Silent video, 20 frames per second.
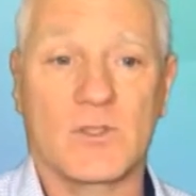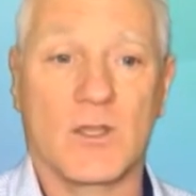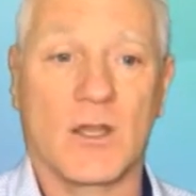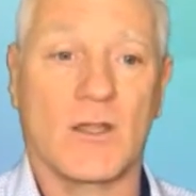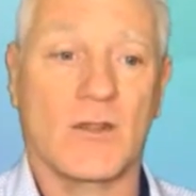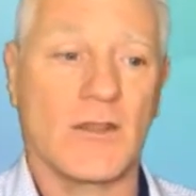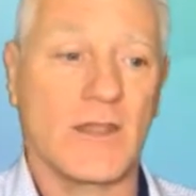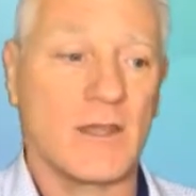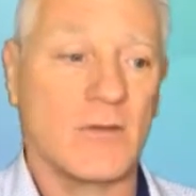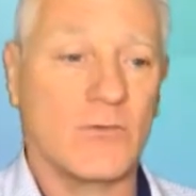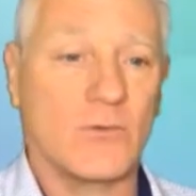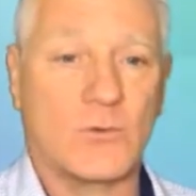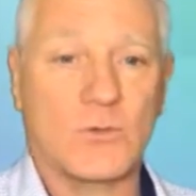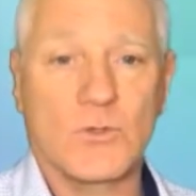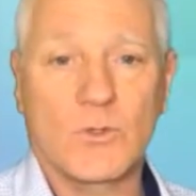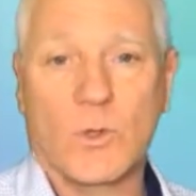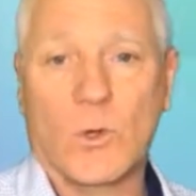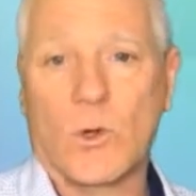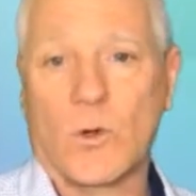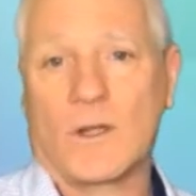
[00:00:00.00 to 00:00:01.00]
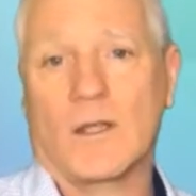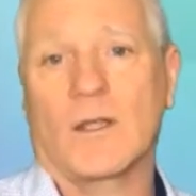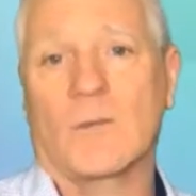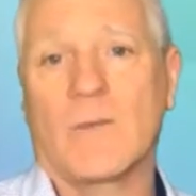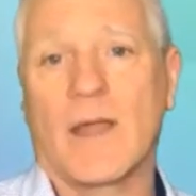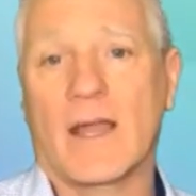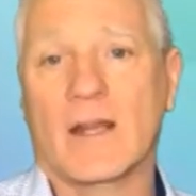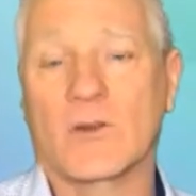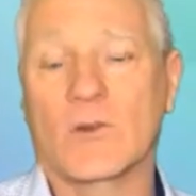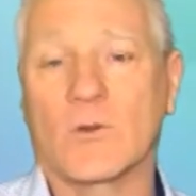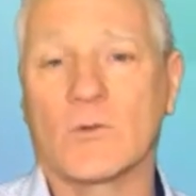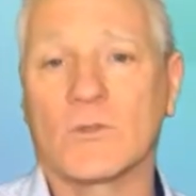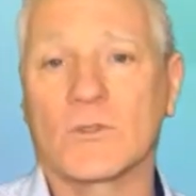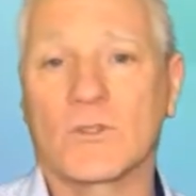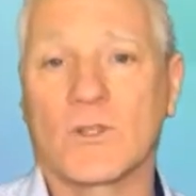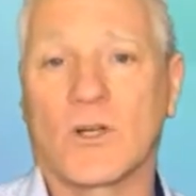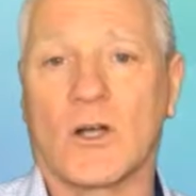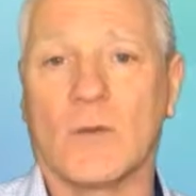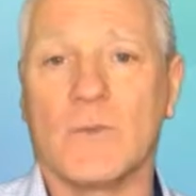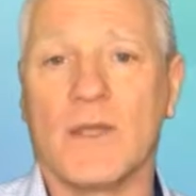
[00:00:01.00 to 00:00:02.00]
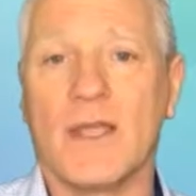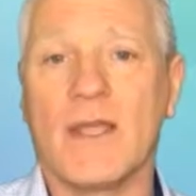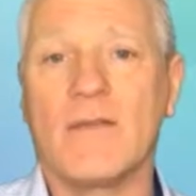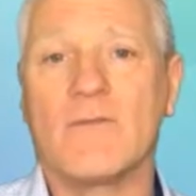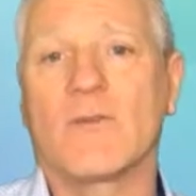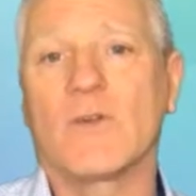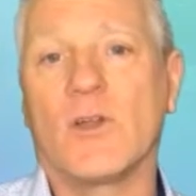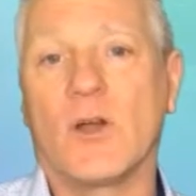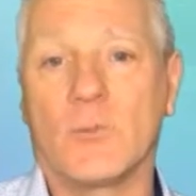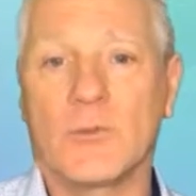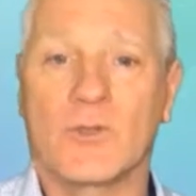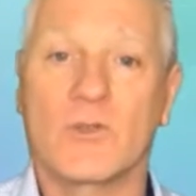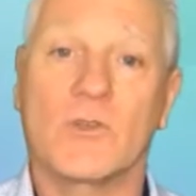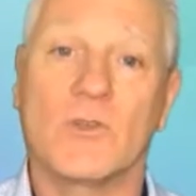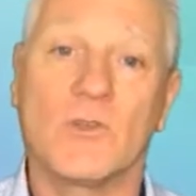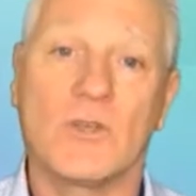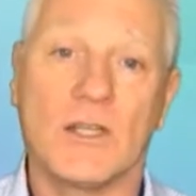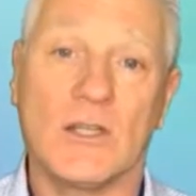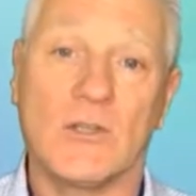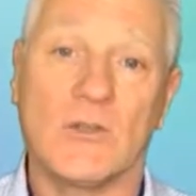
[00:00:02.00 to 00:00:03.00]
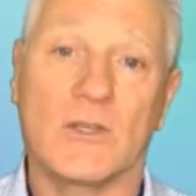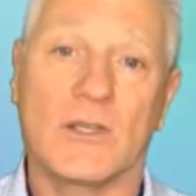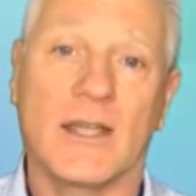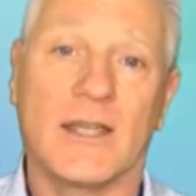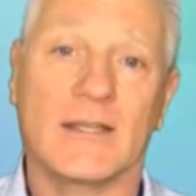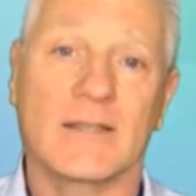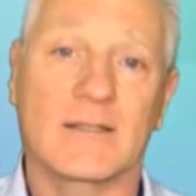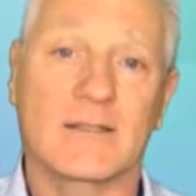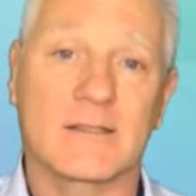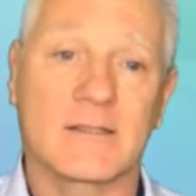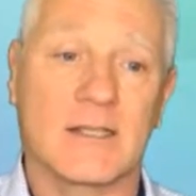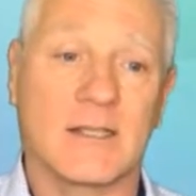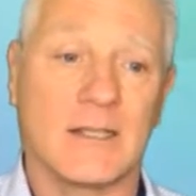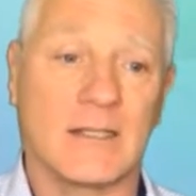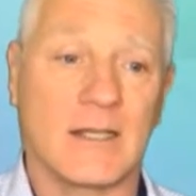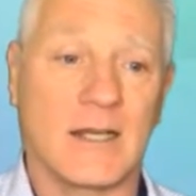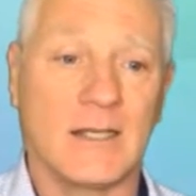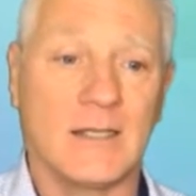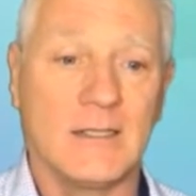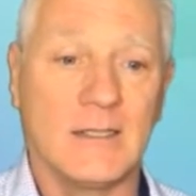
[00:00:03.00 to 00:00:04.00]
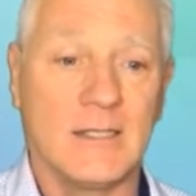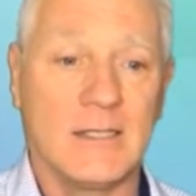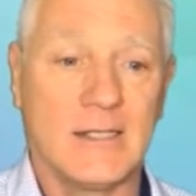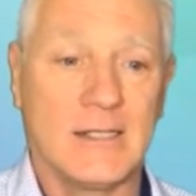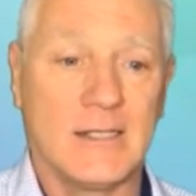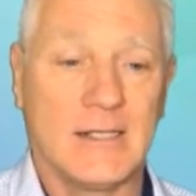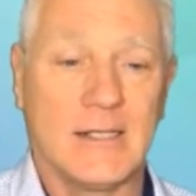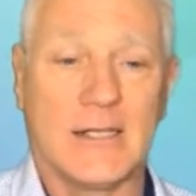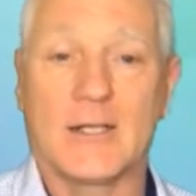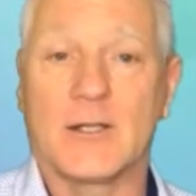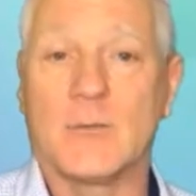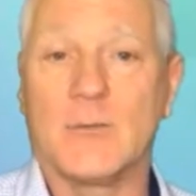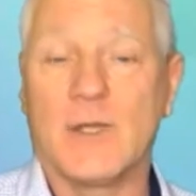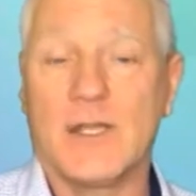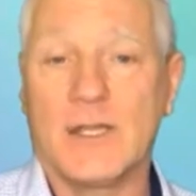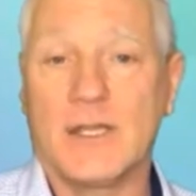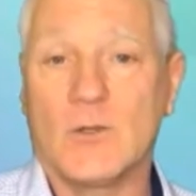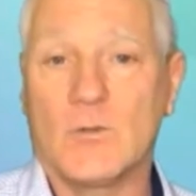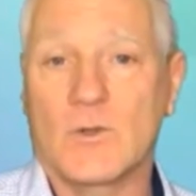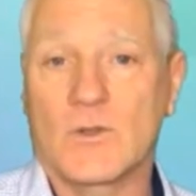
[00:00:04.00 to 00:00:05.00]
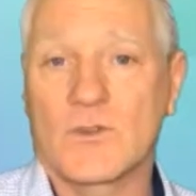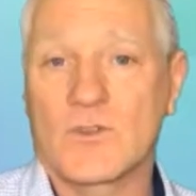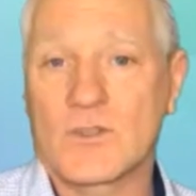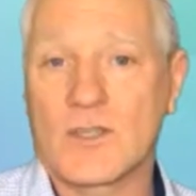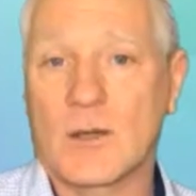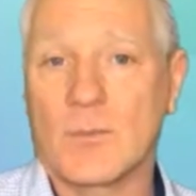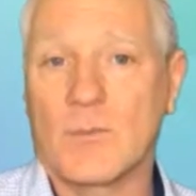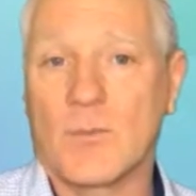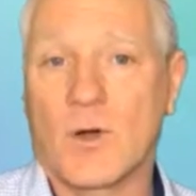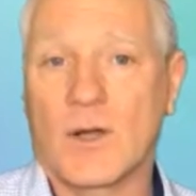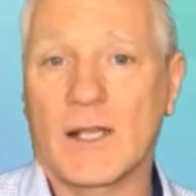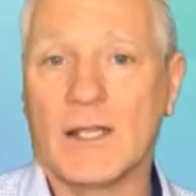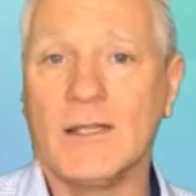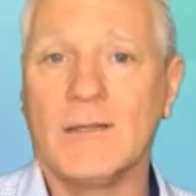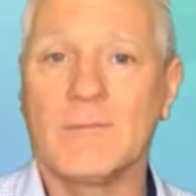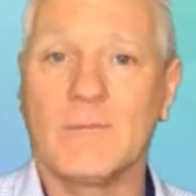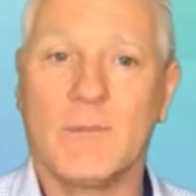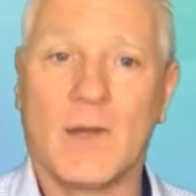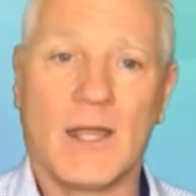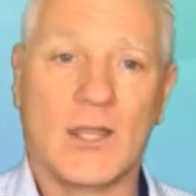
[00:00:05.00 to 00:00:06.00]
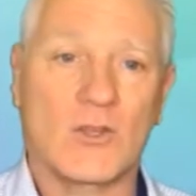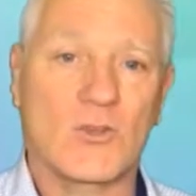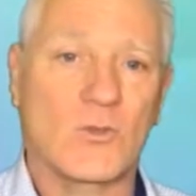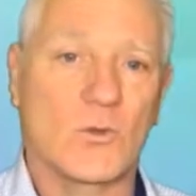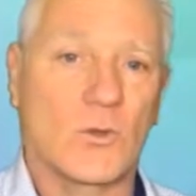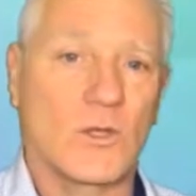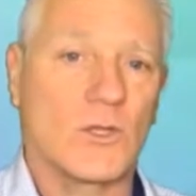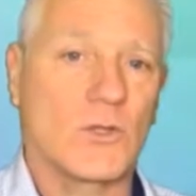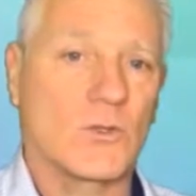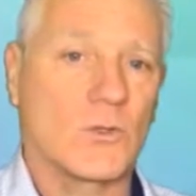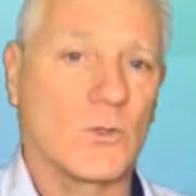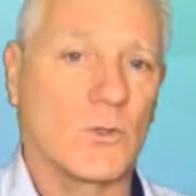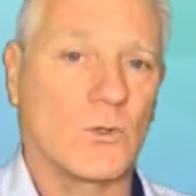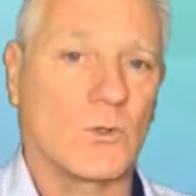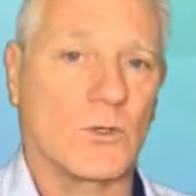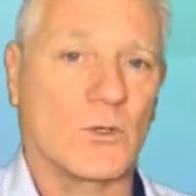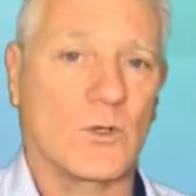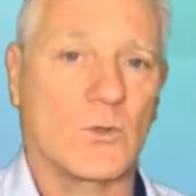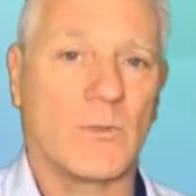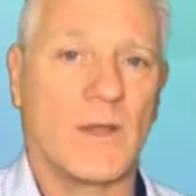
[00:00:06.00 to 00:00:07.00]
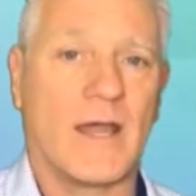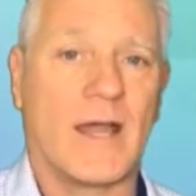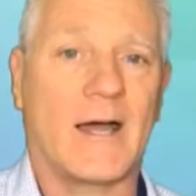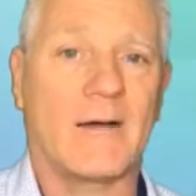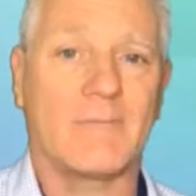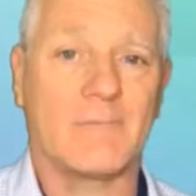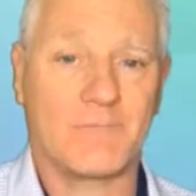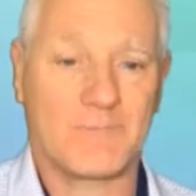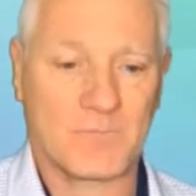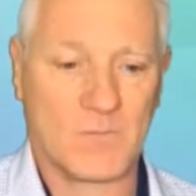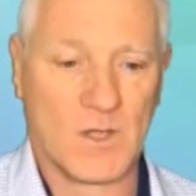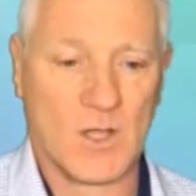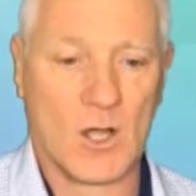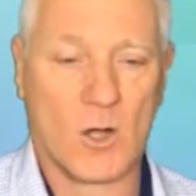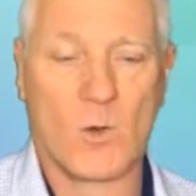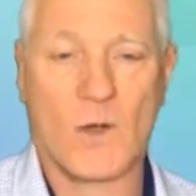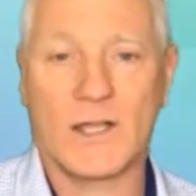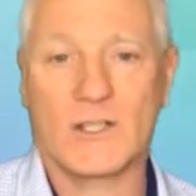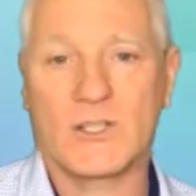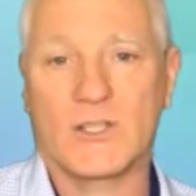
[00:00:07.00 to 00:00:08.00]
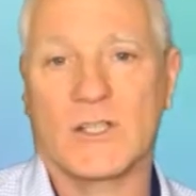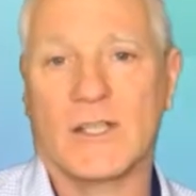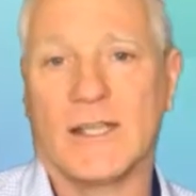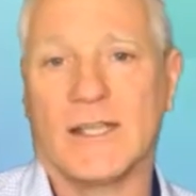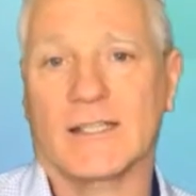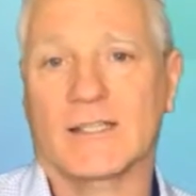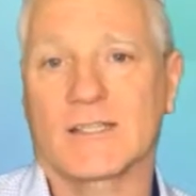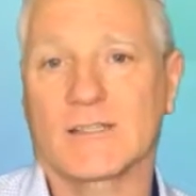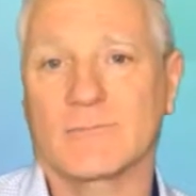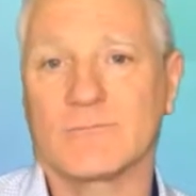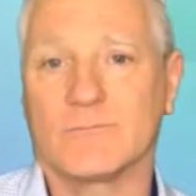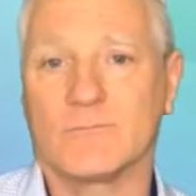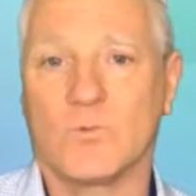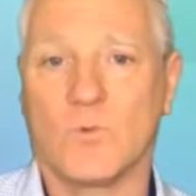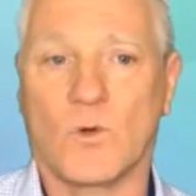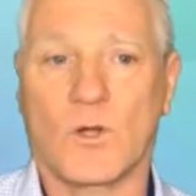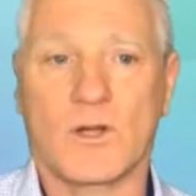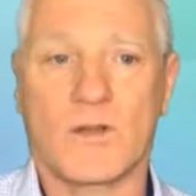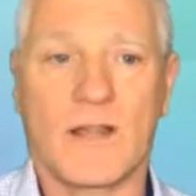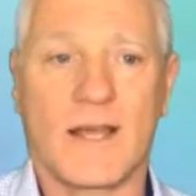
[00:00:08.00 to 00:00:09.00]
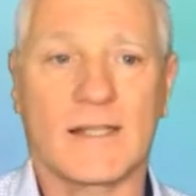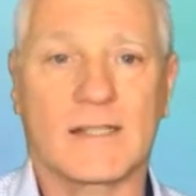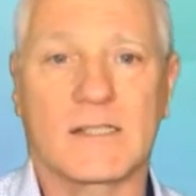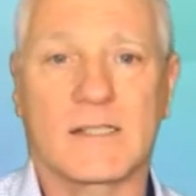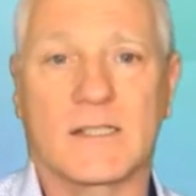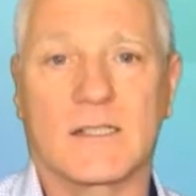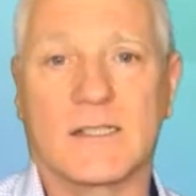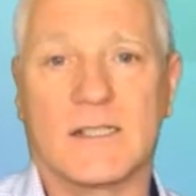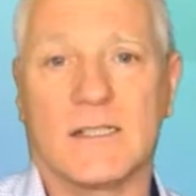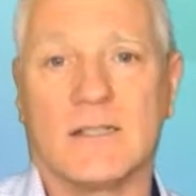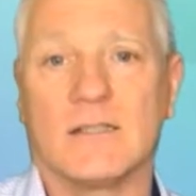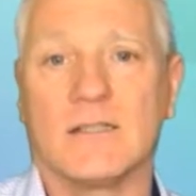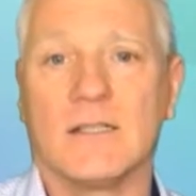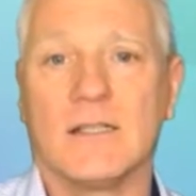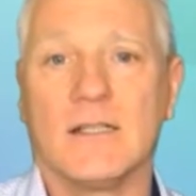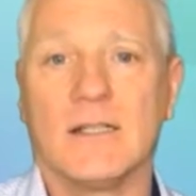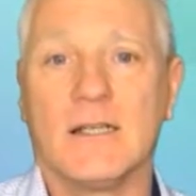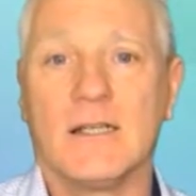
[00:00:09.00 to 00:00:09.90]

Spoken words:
So therefore talking about it all the time. Every opportunity you get to sit in a meeting with somebody, make sure you're talking about OH&S. What are they seeing?